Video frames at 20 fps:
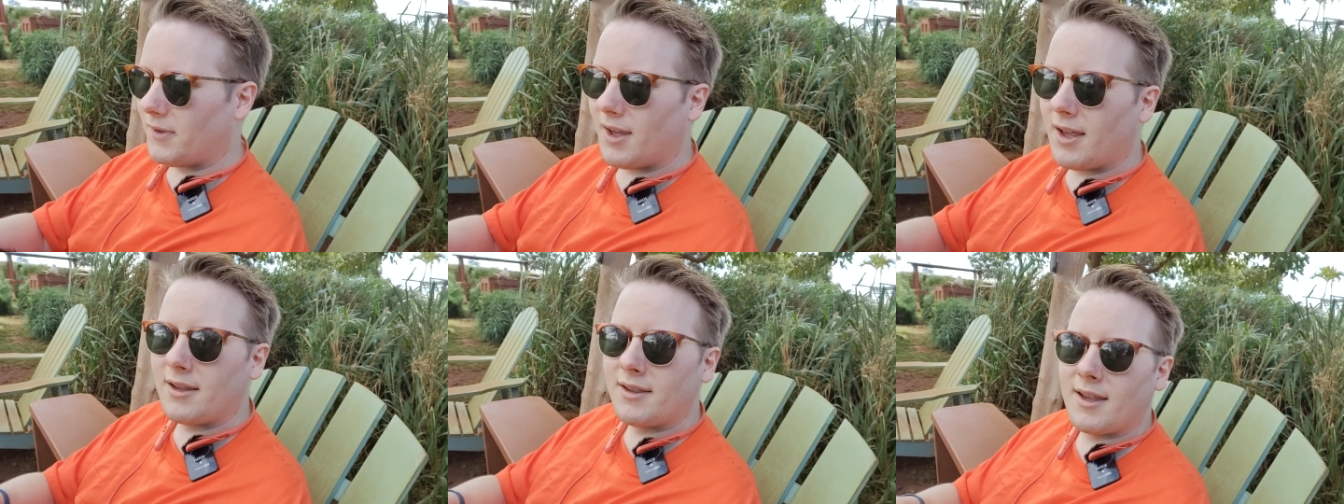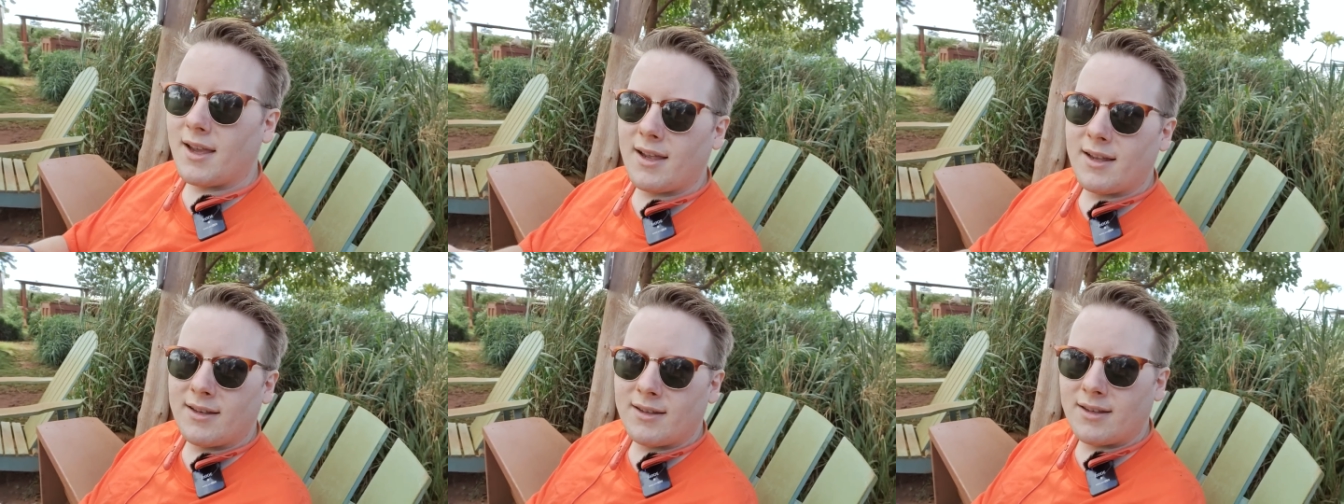
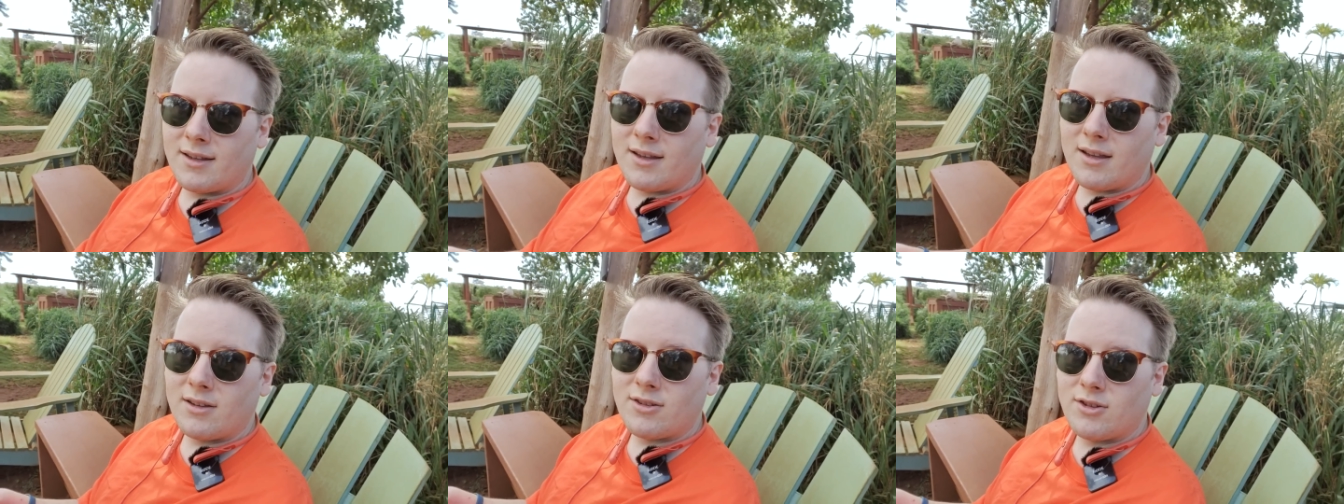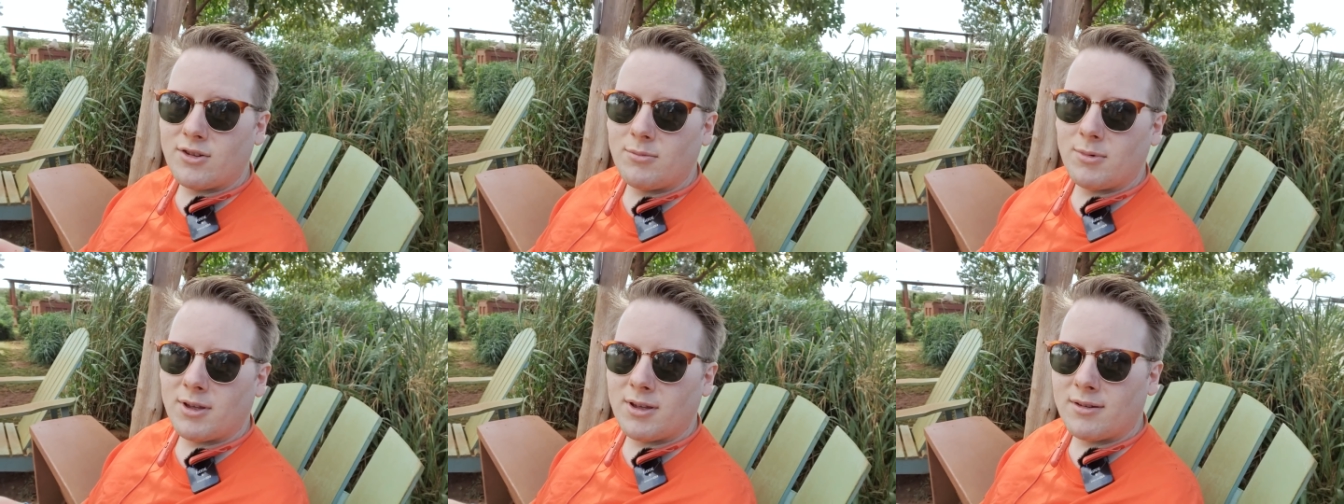And then,
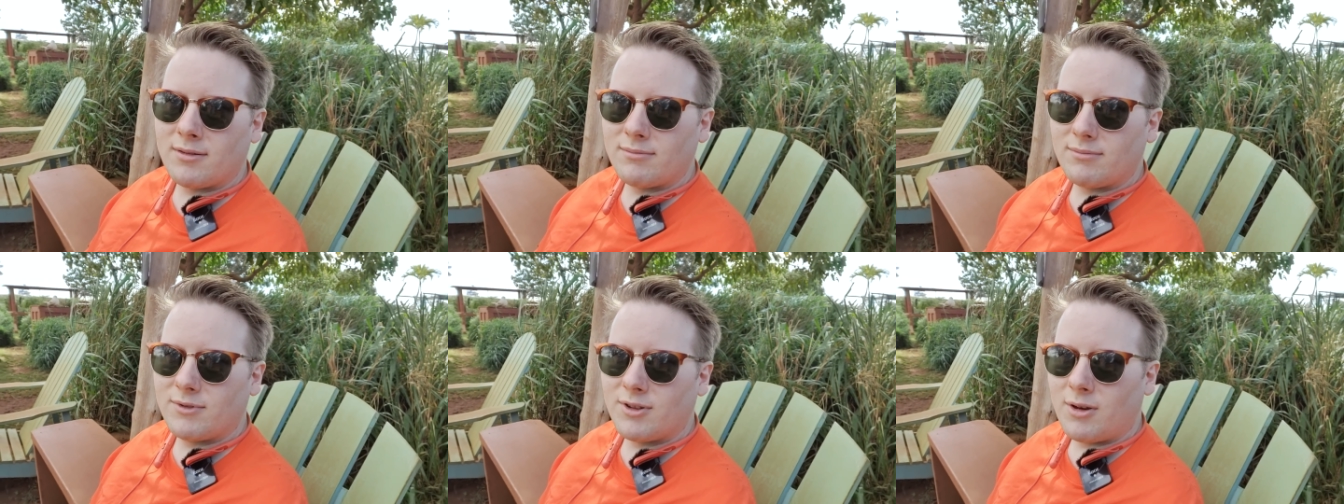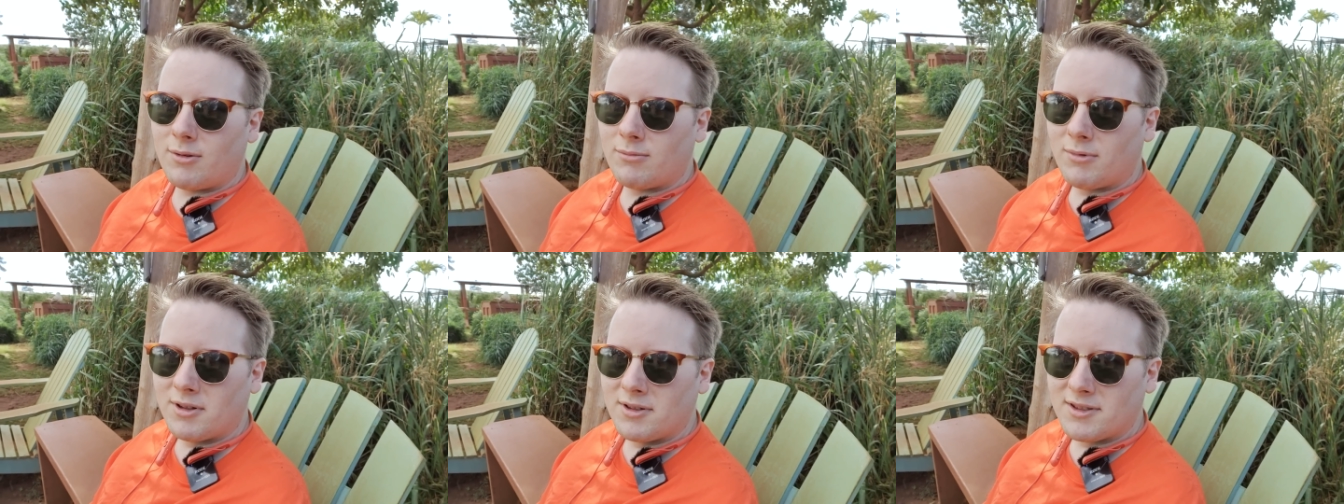assuming it,
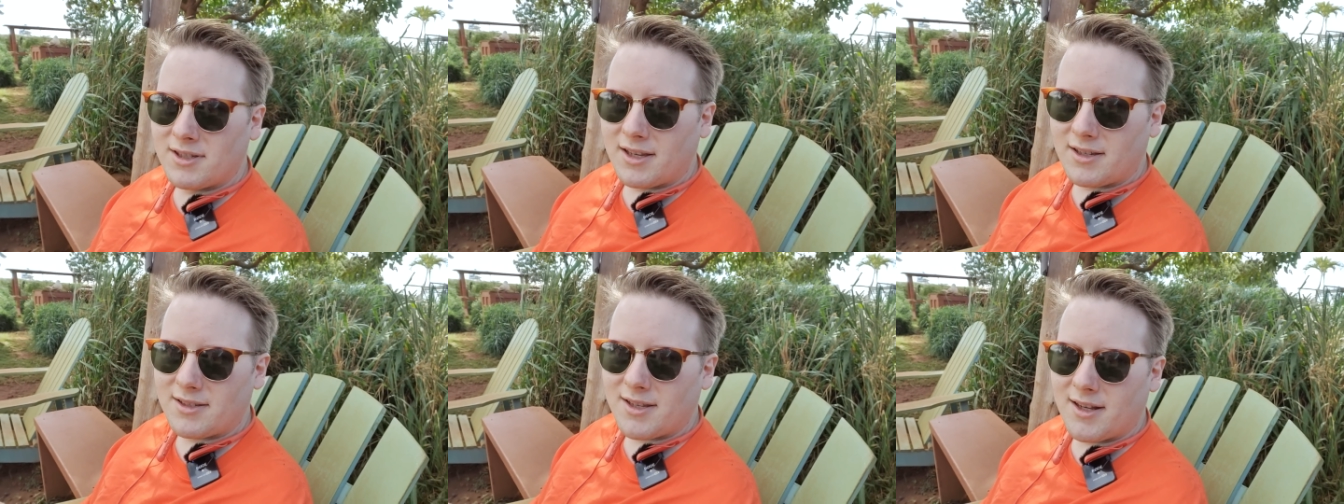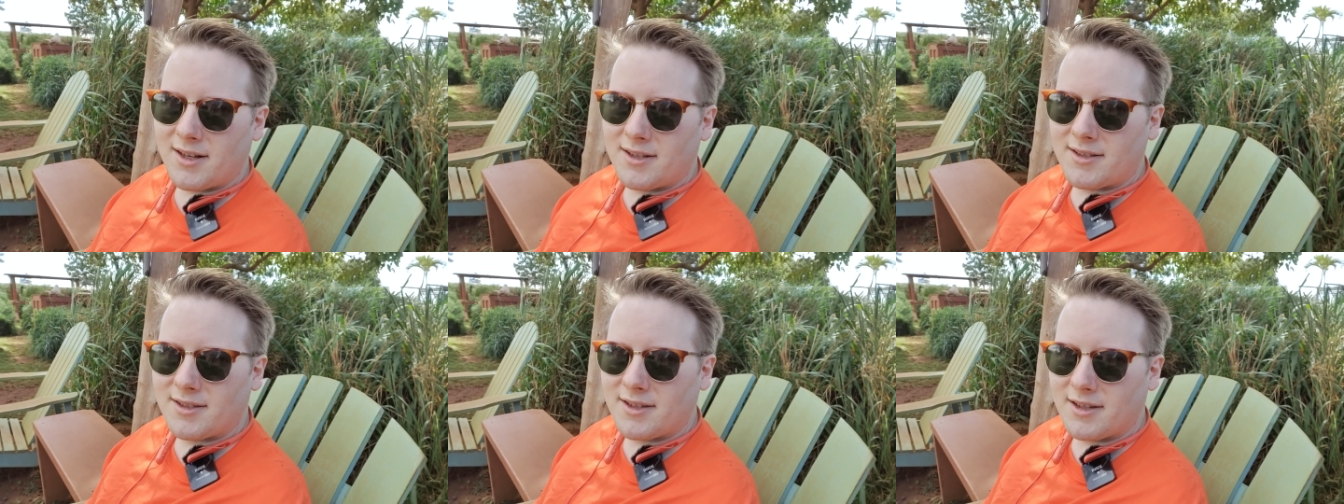you know, runs
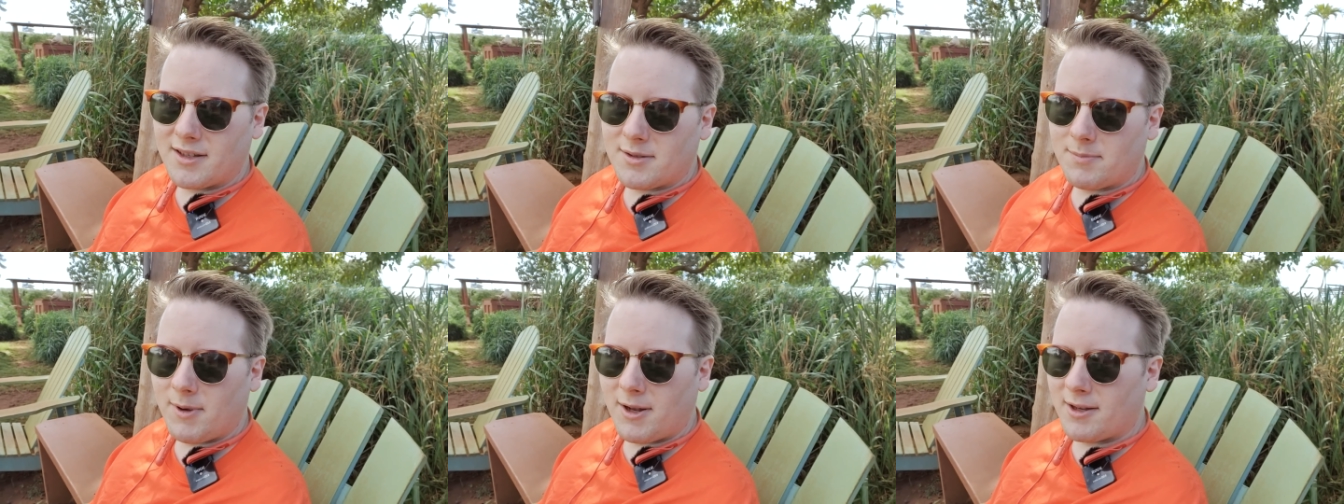x eighty-six